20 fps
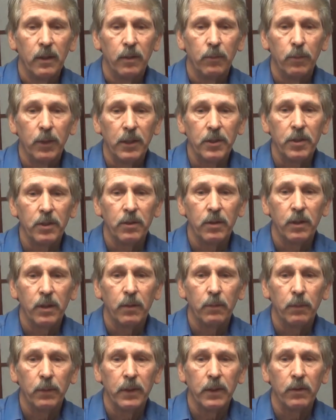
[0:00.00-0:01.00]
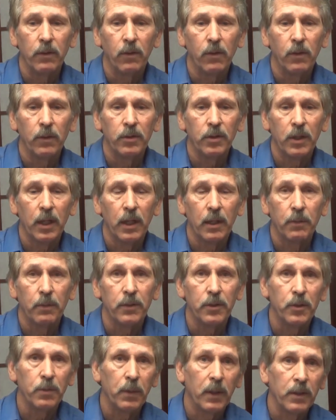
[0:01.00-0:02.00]
pressure to complete all job
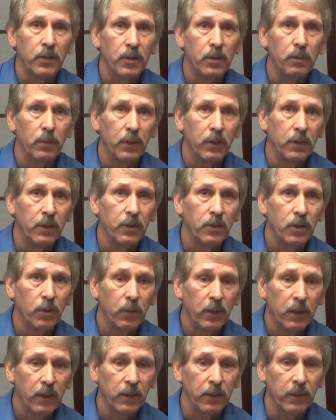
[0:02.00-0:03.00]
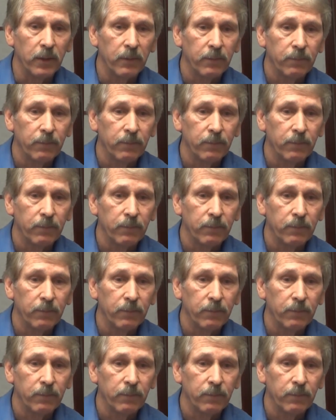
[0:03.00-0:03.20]
responsibilities quickly,